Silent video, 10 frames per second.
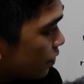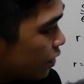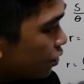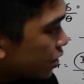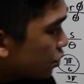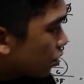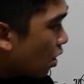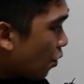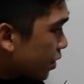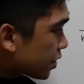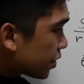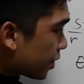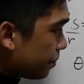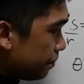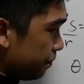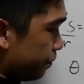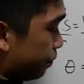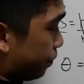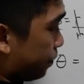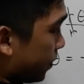Reduce into lowest term.
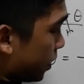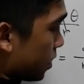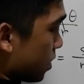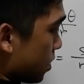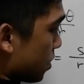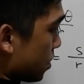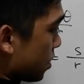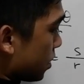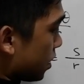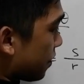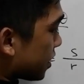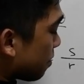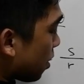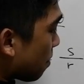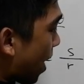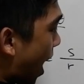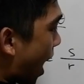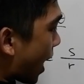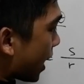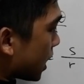Divisible
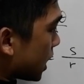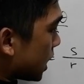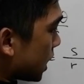by